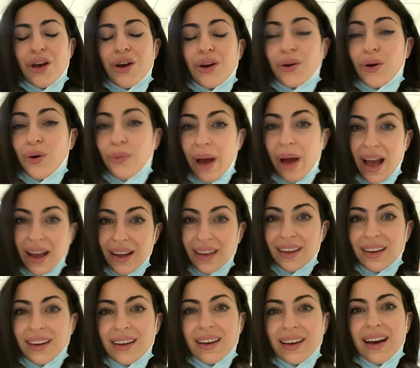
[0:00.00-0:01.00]
go back
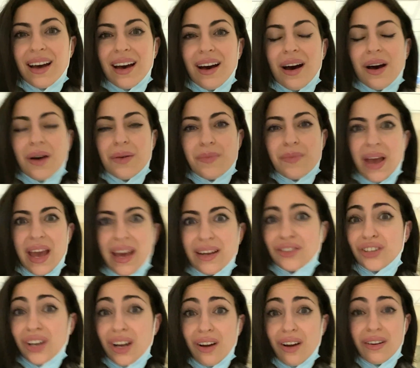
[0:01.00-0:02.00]
and
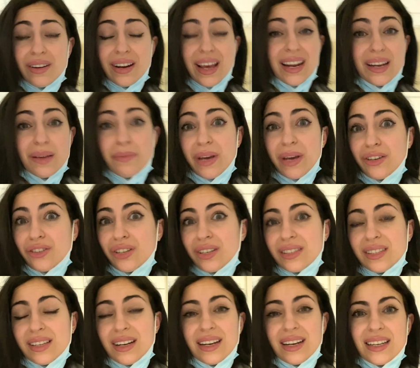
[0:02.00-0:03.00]
check on any
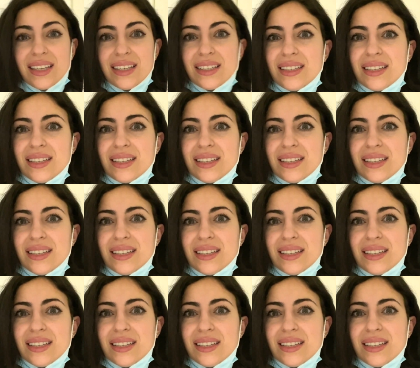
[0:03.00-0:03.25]
patients that I need